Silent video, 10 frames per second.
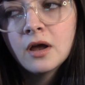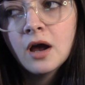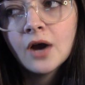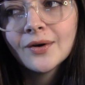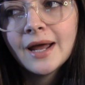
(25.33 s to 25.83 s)

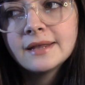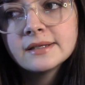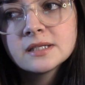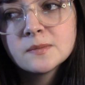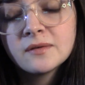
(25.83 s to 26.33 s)
All right,
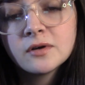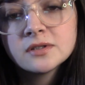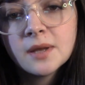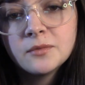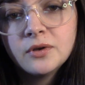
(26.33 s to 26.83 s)
this is my
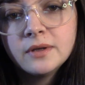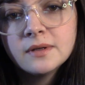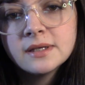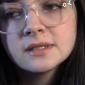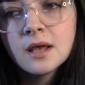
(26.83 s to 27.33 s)
first time doing
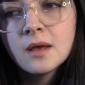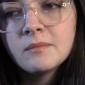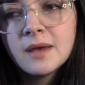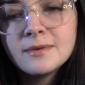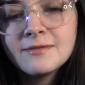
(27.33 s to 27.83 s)
this.
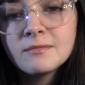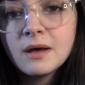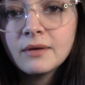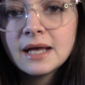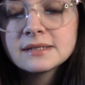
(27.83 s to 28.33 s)
Maybe even
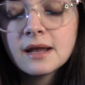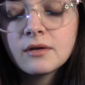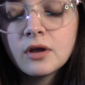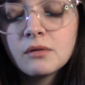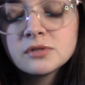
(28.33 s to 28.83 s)
my last, I
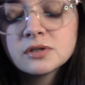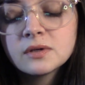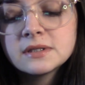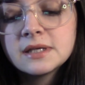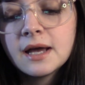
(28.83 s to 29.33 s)
don't know. I'm just
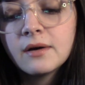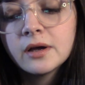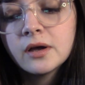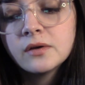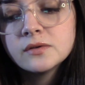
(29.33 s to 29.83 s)
going to see how
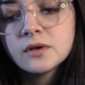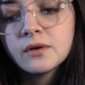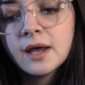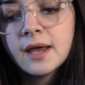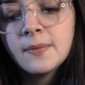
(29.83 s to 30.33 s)
it goes,
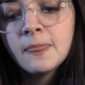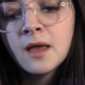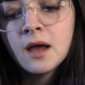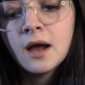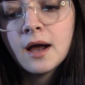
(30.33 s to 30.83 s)
okay?
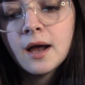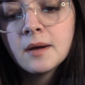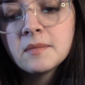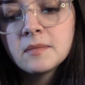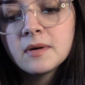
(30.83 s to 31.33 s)

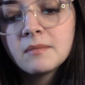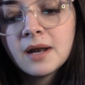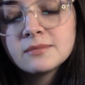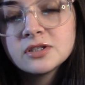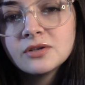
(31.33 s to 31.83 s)
Um, but
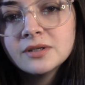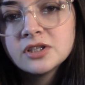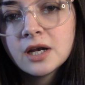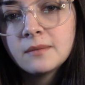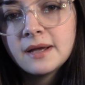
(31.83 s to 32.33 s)
I'm just doing
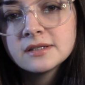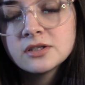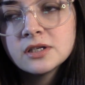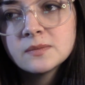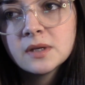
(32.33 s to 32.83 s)
channel
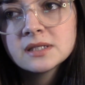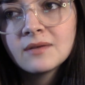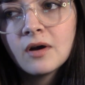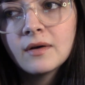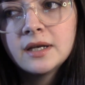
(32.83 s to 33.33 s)
messages because
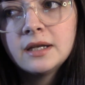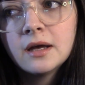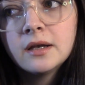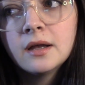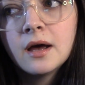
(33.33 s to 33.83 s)
I've already
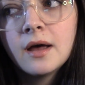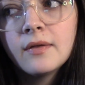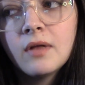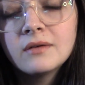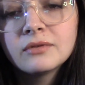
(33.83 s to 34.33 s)
done
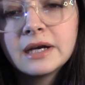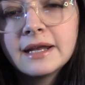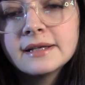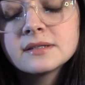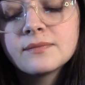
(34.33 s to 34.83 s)
uh, love
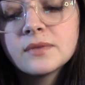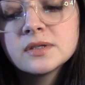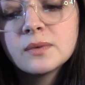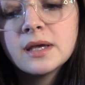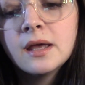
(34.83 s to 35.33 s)
readings
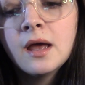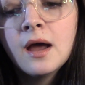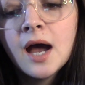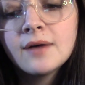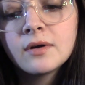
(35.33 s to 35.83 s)
this week.
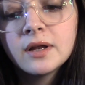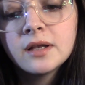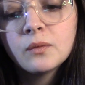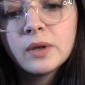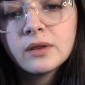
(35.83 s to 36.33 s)
I've already
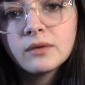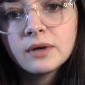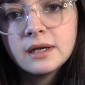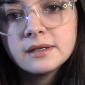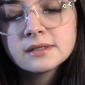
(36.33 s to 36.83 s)
done weekly
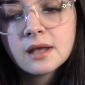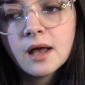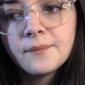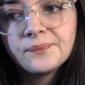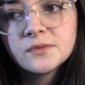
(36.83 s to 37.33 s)
readings.
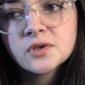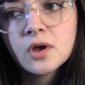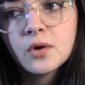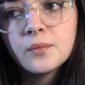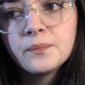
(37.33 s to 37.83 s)
Um,
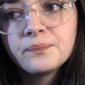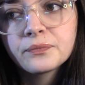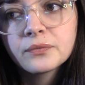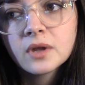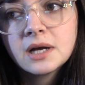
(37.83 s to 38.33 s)
so...
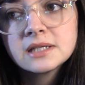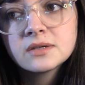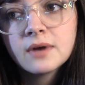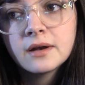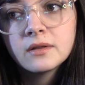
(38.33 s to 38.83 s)
I
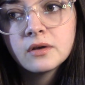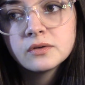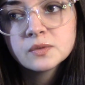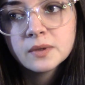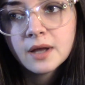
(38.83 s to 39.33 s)
surrounded
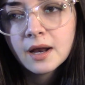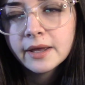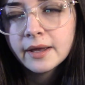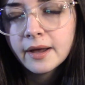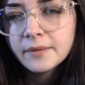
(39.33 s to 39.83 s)
those with
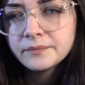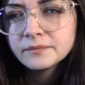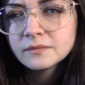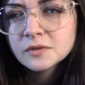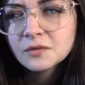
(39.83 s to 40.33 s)
I
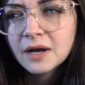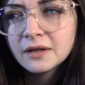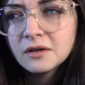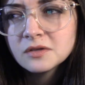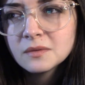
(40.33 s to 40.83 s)
um,
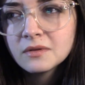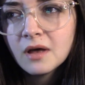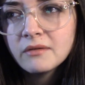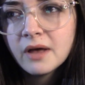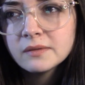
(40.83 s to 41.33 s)
surrounded those with
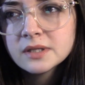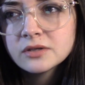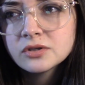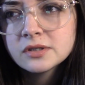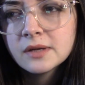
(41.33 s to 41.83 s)
love. That was an
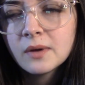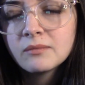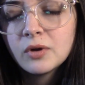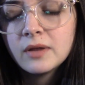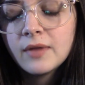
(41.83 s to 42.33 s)
interesting way
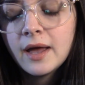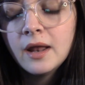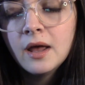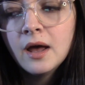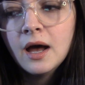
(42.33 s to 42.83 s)
of putting that.
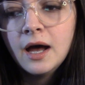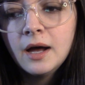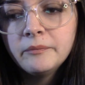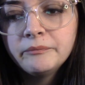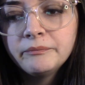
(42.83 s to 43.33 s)

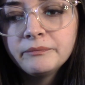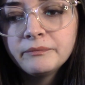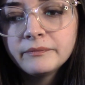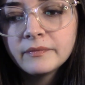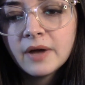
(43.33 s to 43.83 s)
Um,
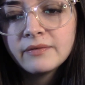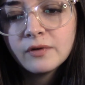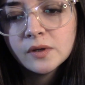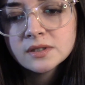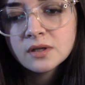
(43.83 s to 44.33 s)
I
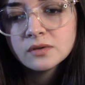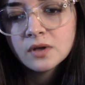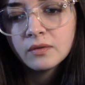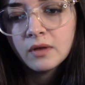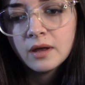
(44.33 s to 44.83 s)
focused those
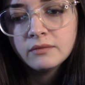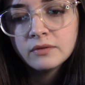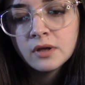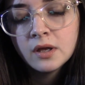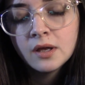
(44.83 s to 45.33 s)
on love
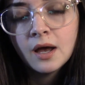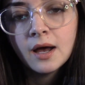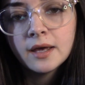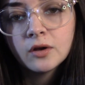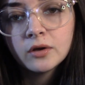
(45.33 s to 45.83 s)
uh,
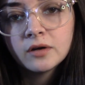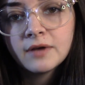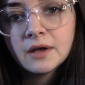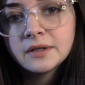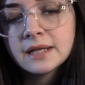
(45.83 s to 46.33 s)
and on our
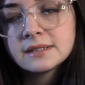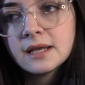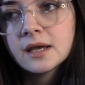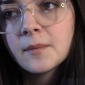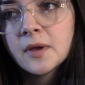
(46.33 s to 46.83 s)
Valentine's
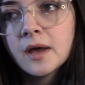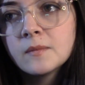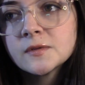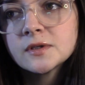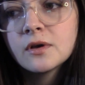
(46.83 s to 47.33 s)
Day coming
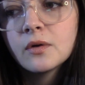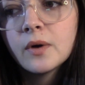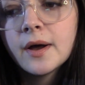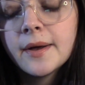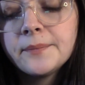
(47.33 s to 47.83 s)
up.
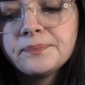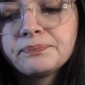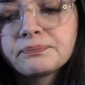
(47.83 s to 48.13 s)
So. Um